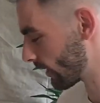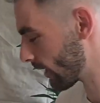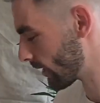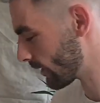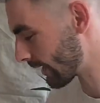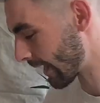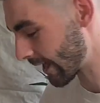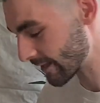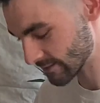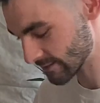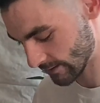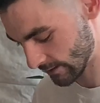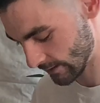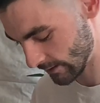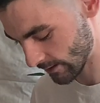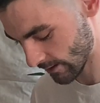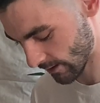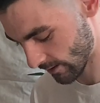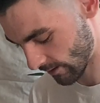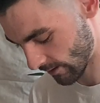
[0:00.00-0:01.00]

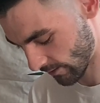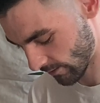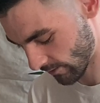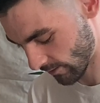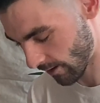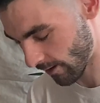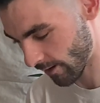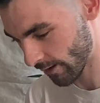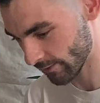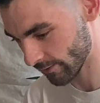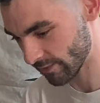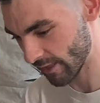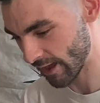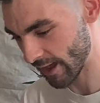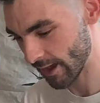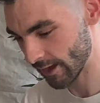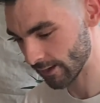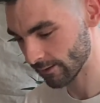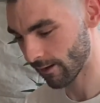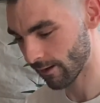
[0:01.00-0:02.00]
Lastly, I
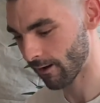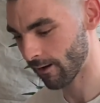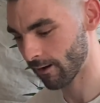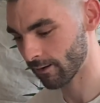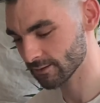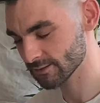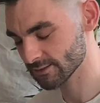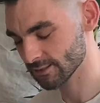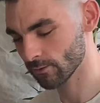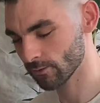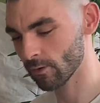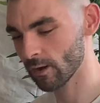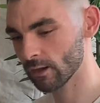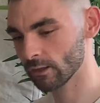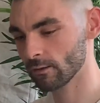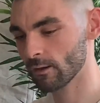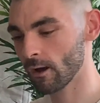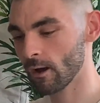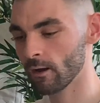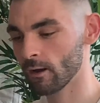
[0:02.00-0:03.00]
then also
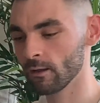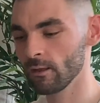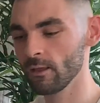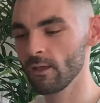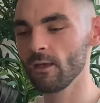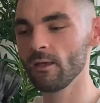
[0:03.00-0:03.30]
got